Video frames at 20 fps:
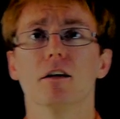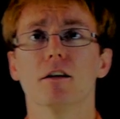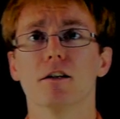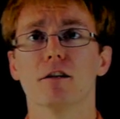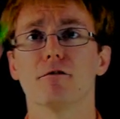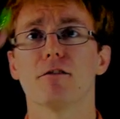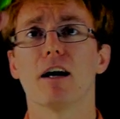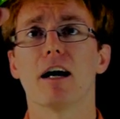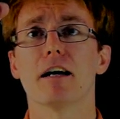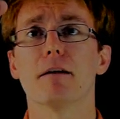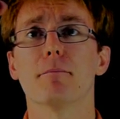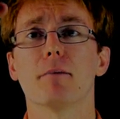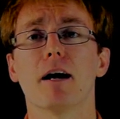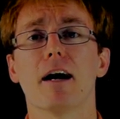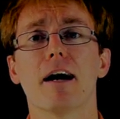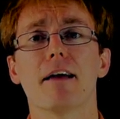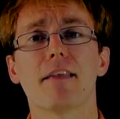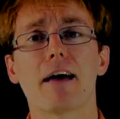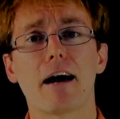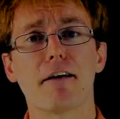Dividing
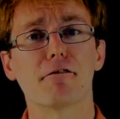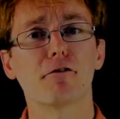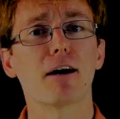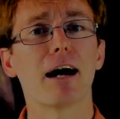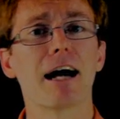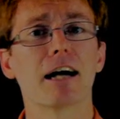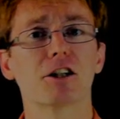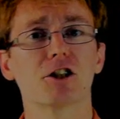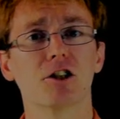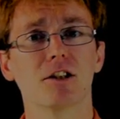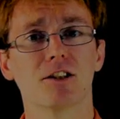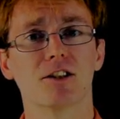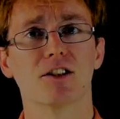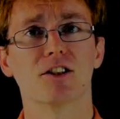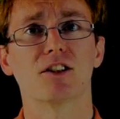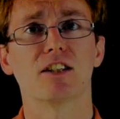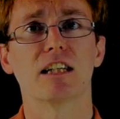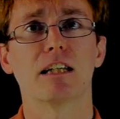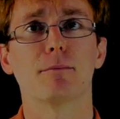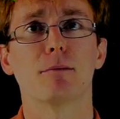by that fraction is the
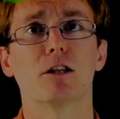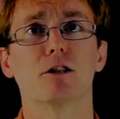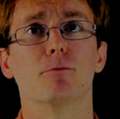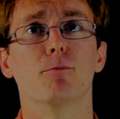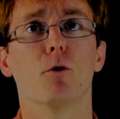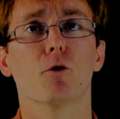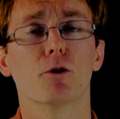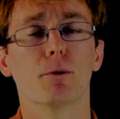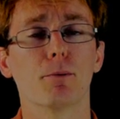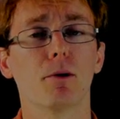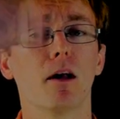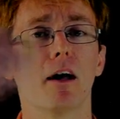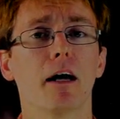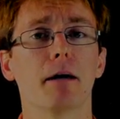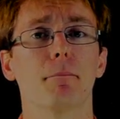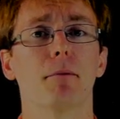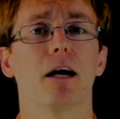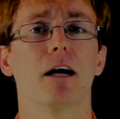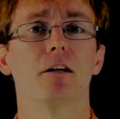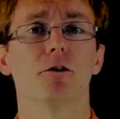same as
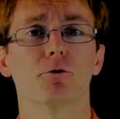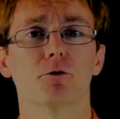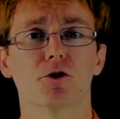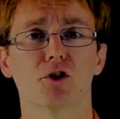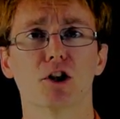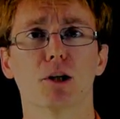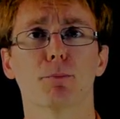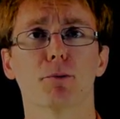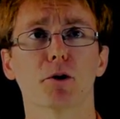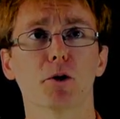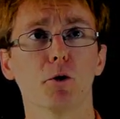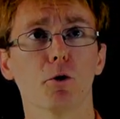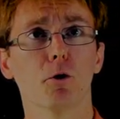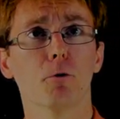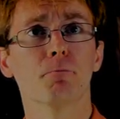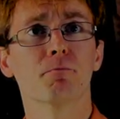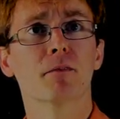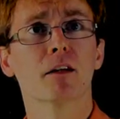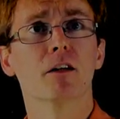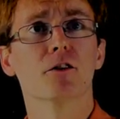multiplying by its reciprocal.